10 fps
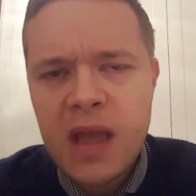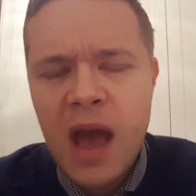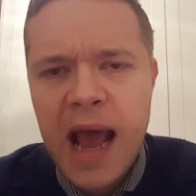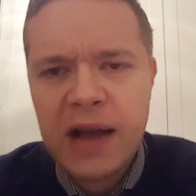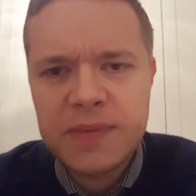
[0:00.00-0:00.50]

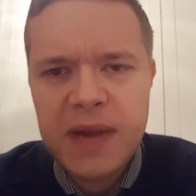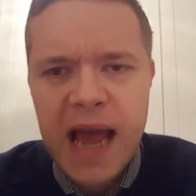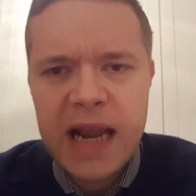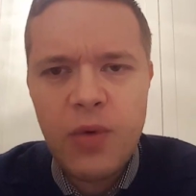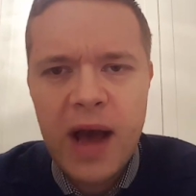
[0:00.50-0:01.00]
announcement
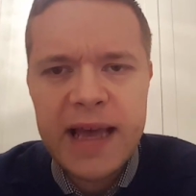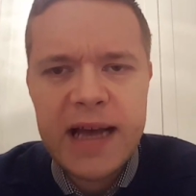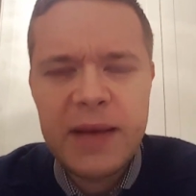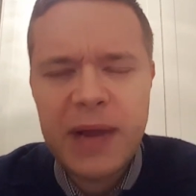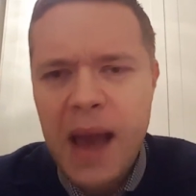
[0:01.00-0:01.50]
anyway?
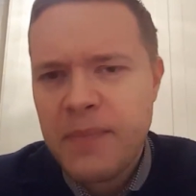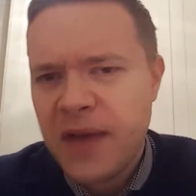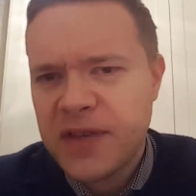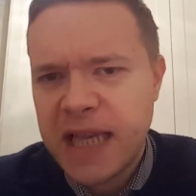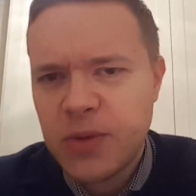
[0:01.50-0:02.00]
I mean,
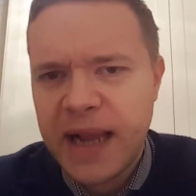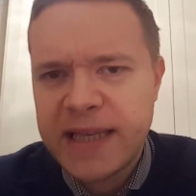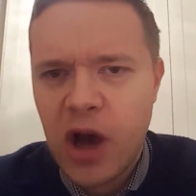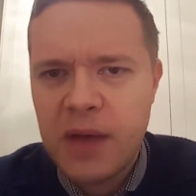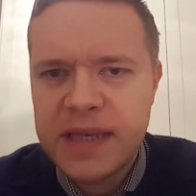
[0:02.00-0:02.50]
MEFC 20
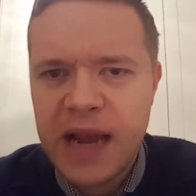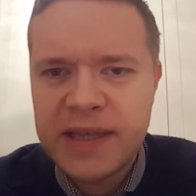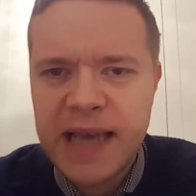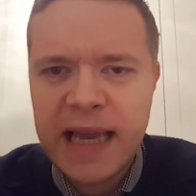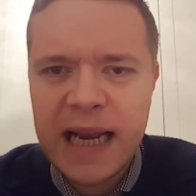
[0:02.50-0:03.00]
times there
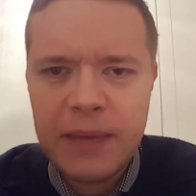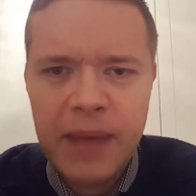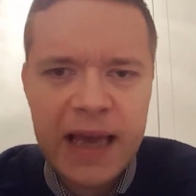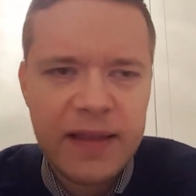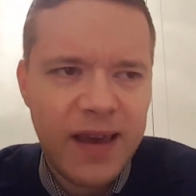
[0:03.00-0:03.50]
is saying
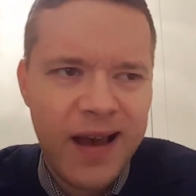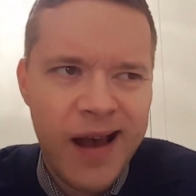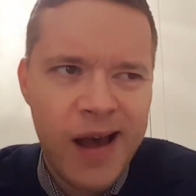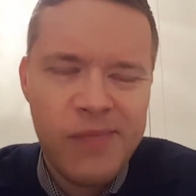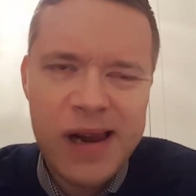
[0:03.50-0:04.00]
clickbait.
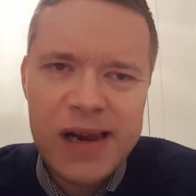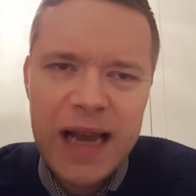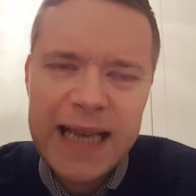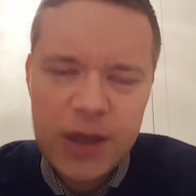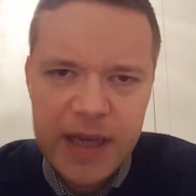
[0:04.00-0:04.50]

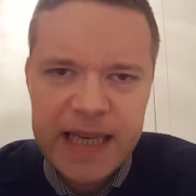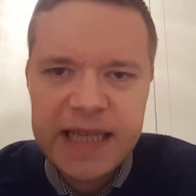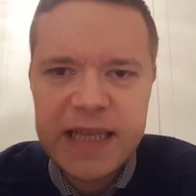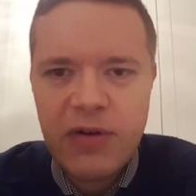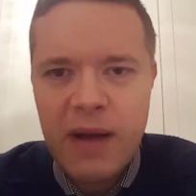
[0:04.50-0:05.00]
It's on his
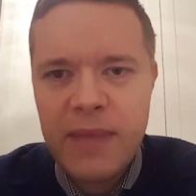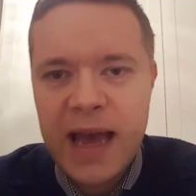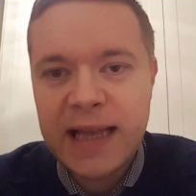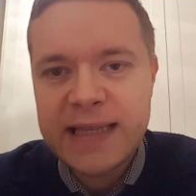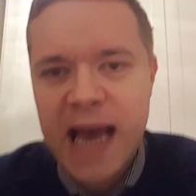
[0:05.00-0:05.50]
Instagram,
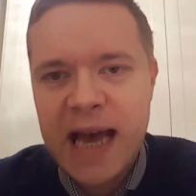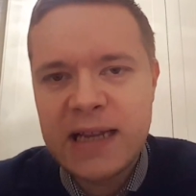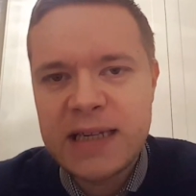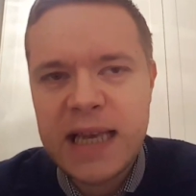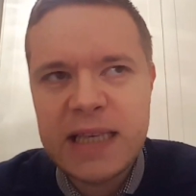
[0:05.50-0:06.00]
mate,
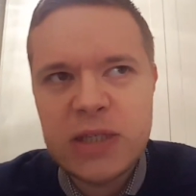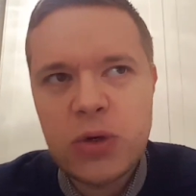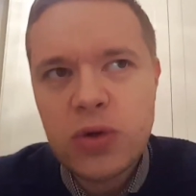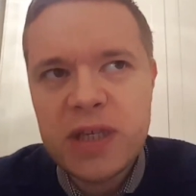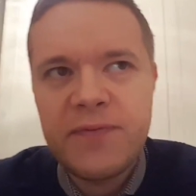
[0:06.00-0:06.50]
and it
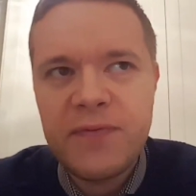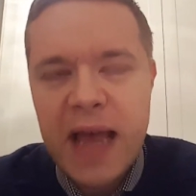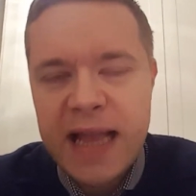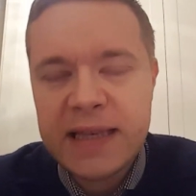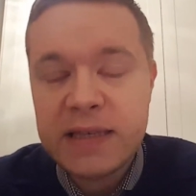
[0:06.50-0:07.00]
sort of
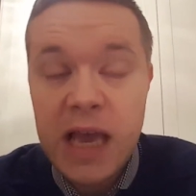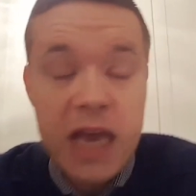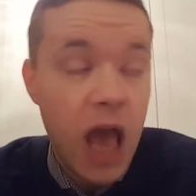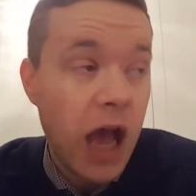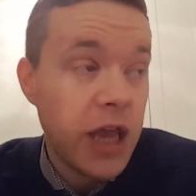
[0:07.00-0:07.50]
hints,
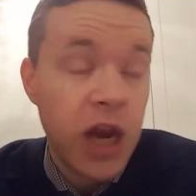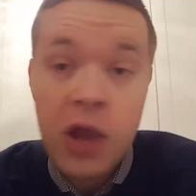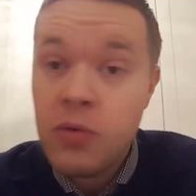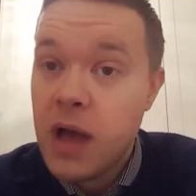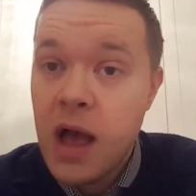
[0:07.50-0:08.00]
you
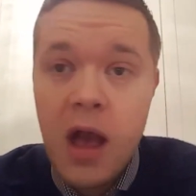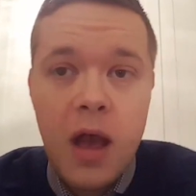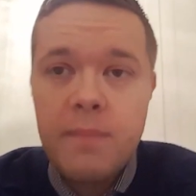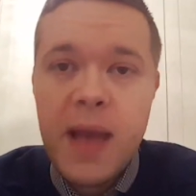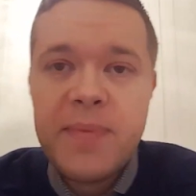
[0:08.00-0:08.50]
know,
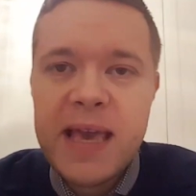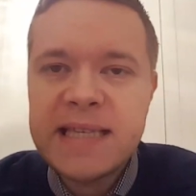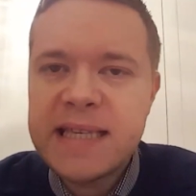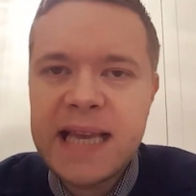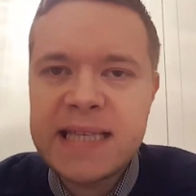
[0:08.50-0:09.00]
maybe it
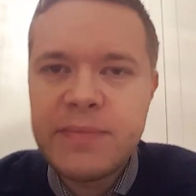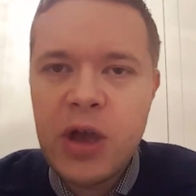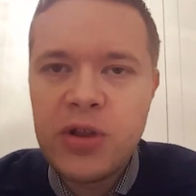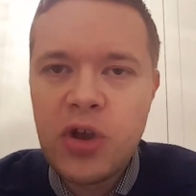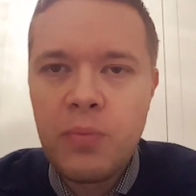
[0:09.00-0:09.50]
is a
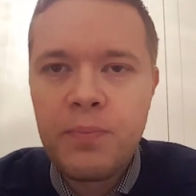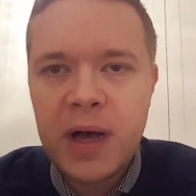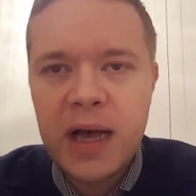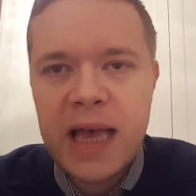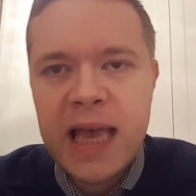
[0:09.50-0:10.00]
testimonial, but